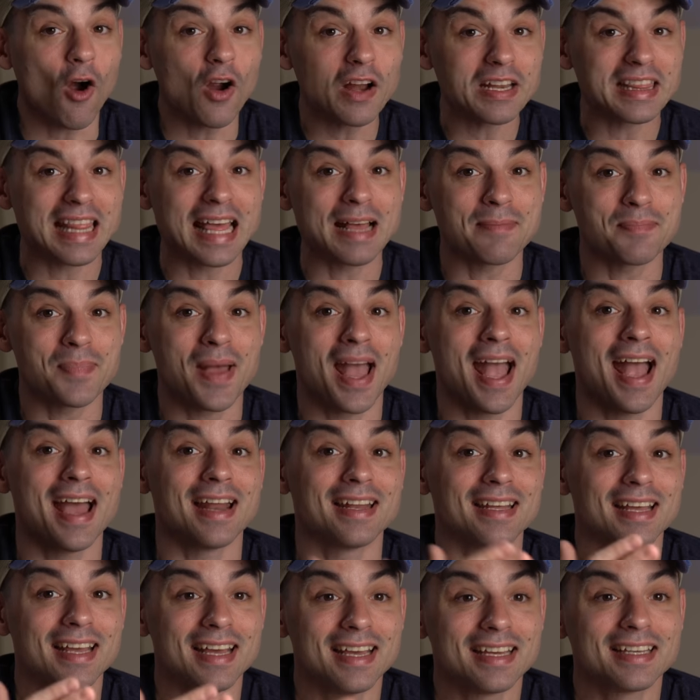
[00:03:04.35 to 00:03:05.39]
aren't that
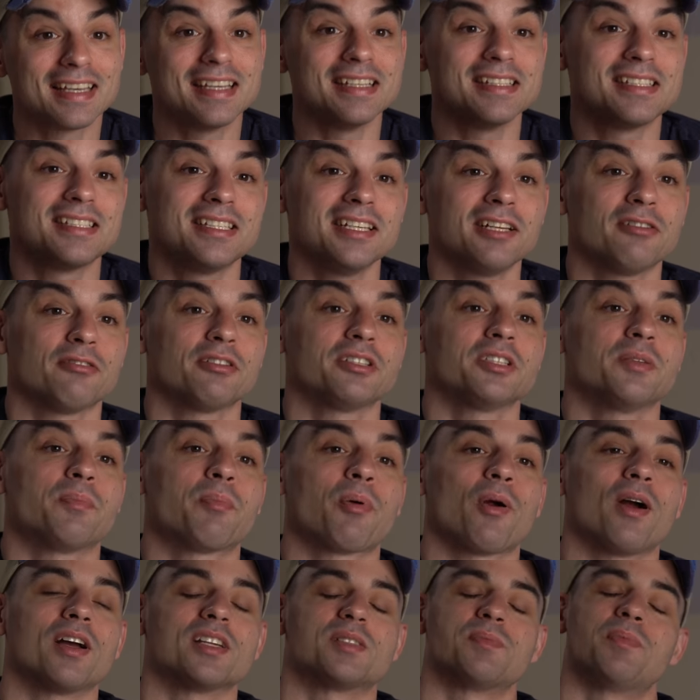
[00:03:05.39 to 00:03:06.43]
bad considering the
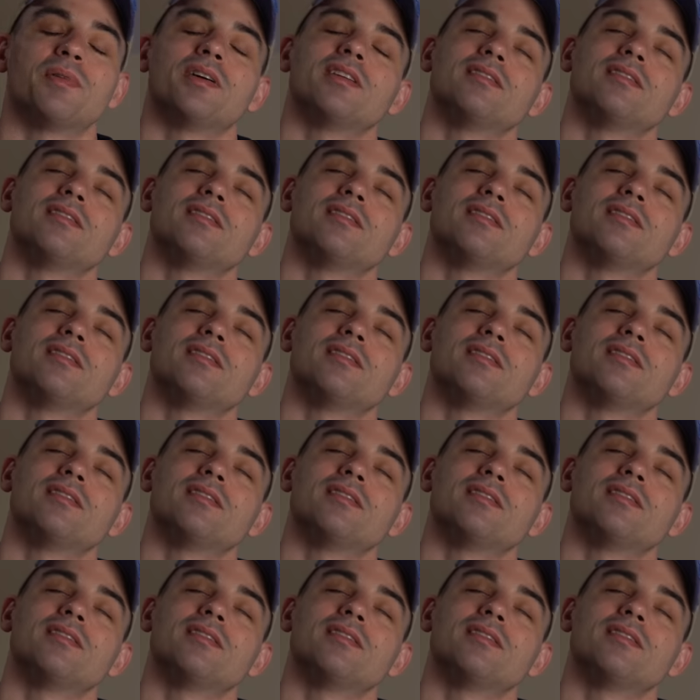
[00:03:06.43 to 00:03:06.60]
price,